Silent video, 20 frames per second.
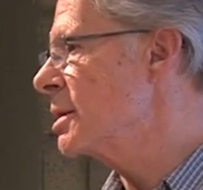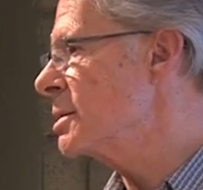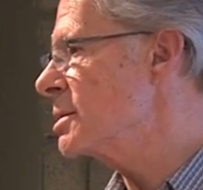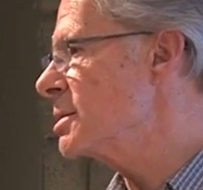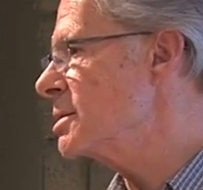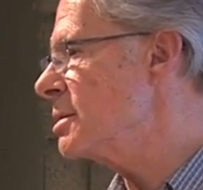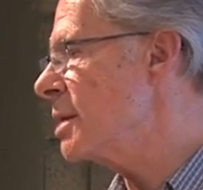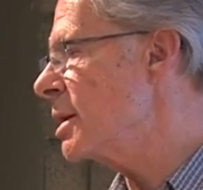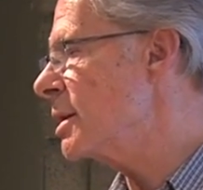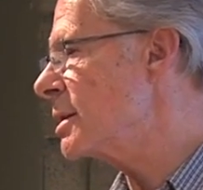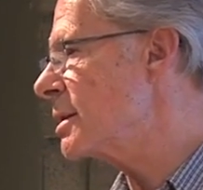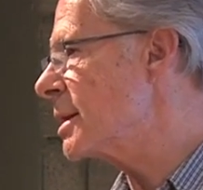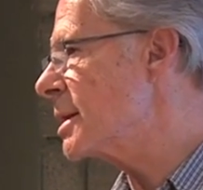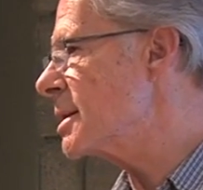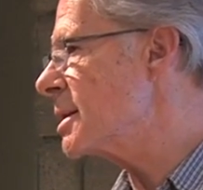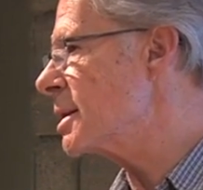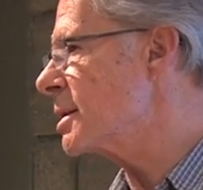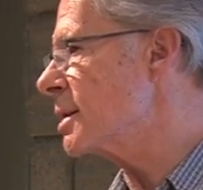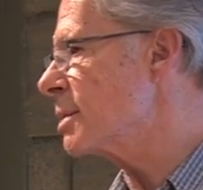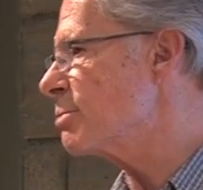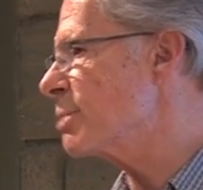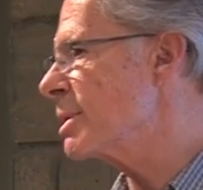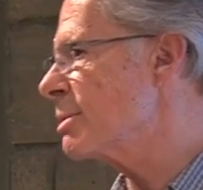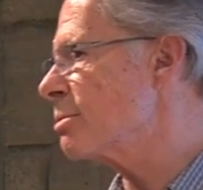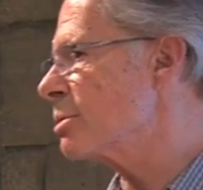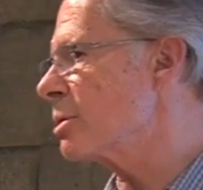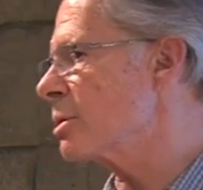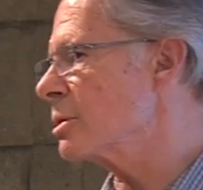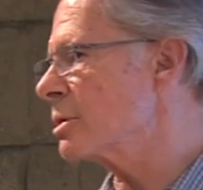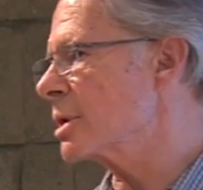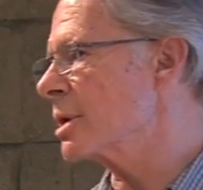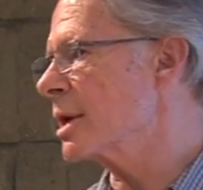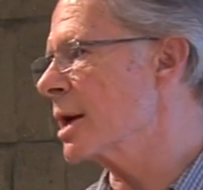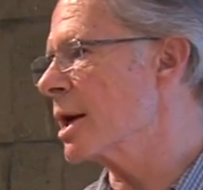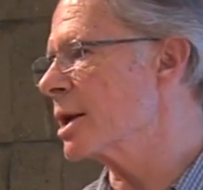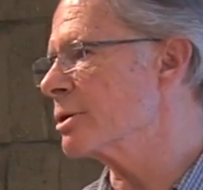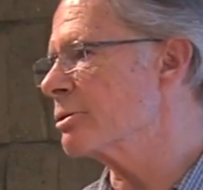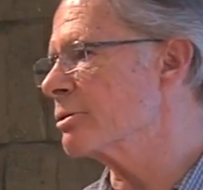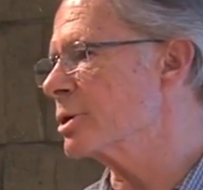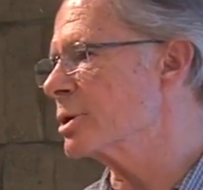She's not thinking that people are looking
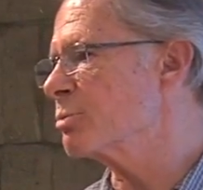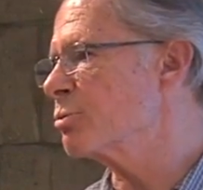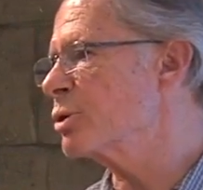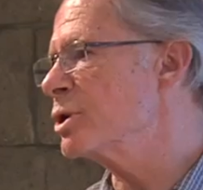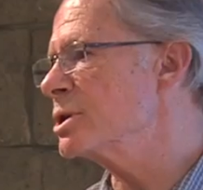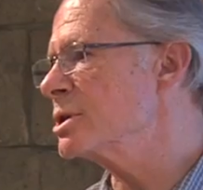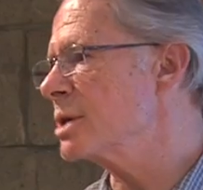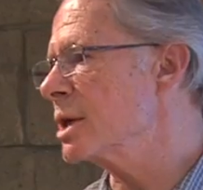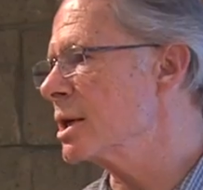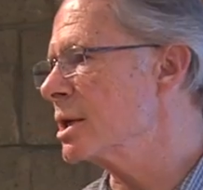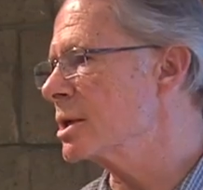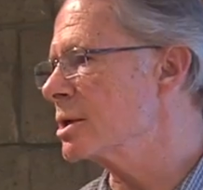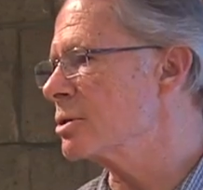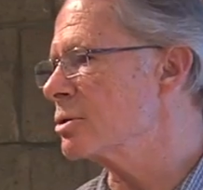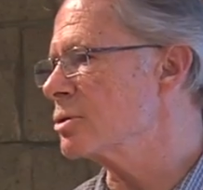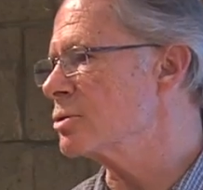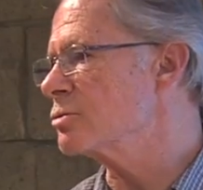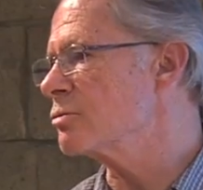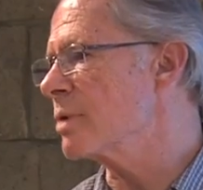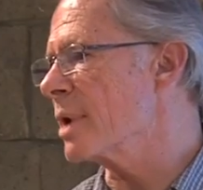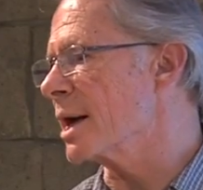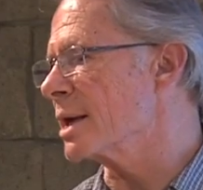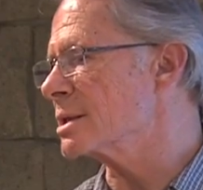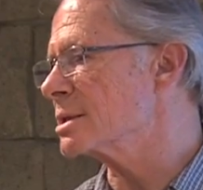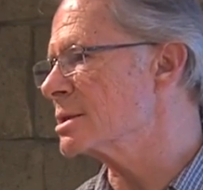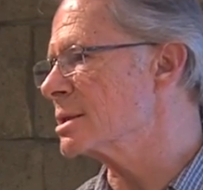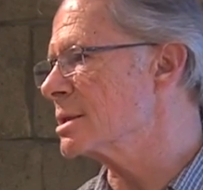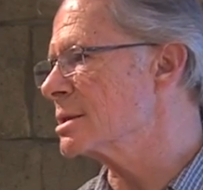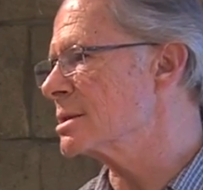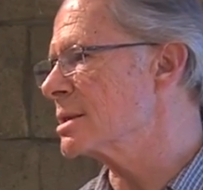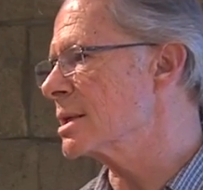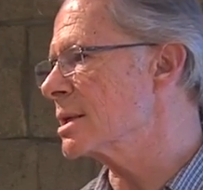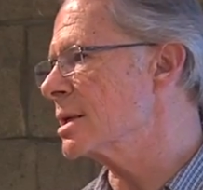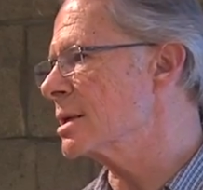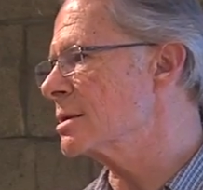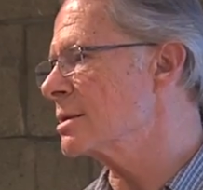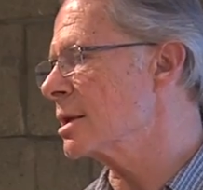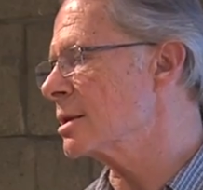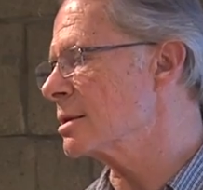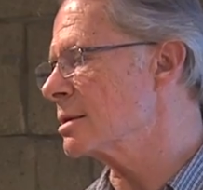at her and appreciating her dress. She's
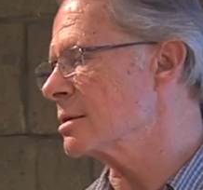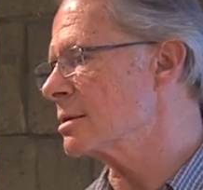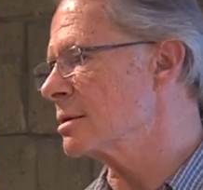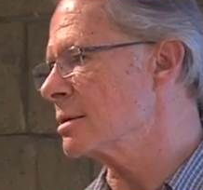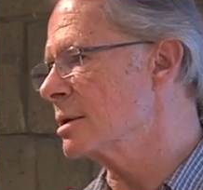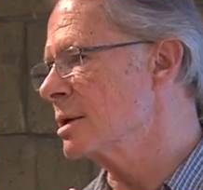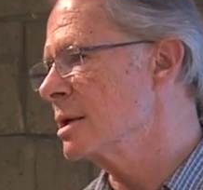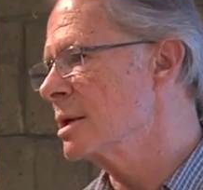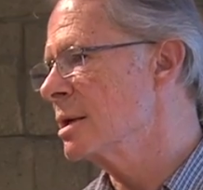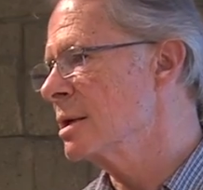thinking that they're